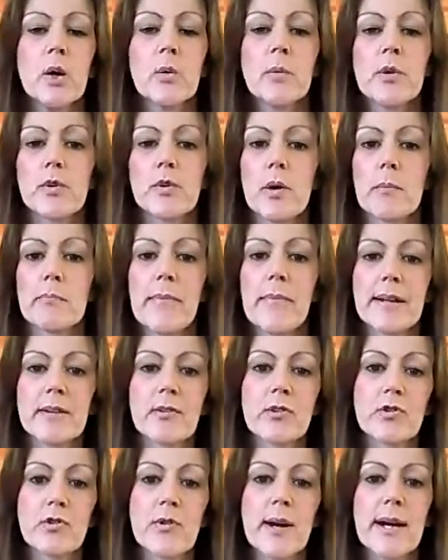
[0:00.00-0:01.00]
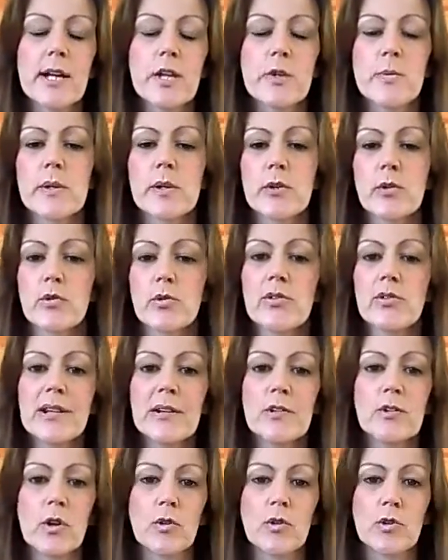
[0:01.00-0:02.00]
we do a men's range, we do
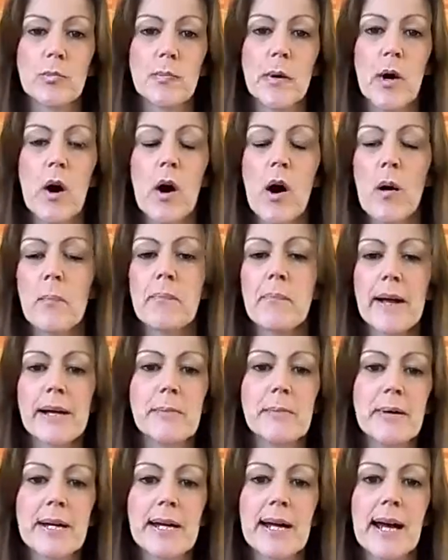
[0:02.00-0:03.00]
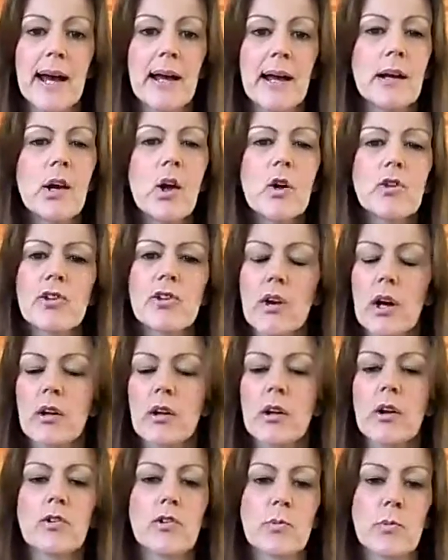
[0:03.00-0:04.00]
detox spa, baby care, lots and
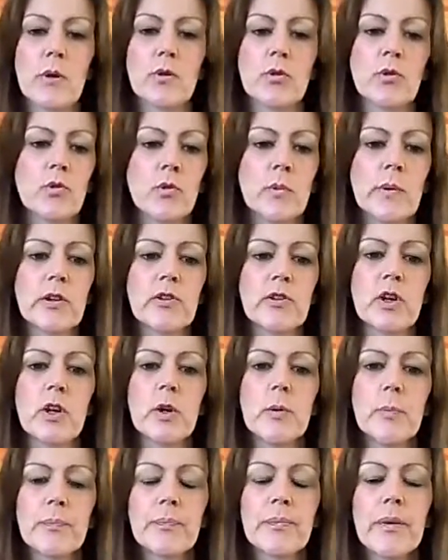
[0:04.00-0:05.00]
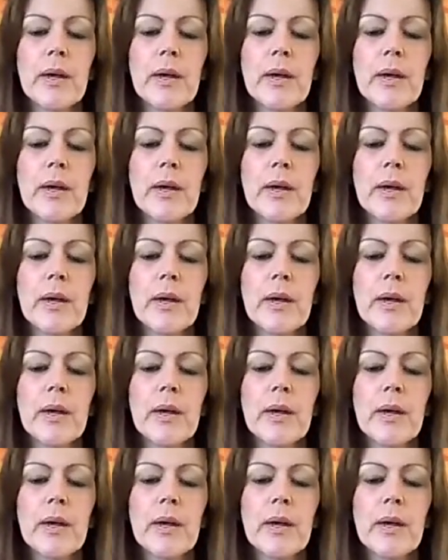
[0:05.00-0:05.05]
lots of products we do.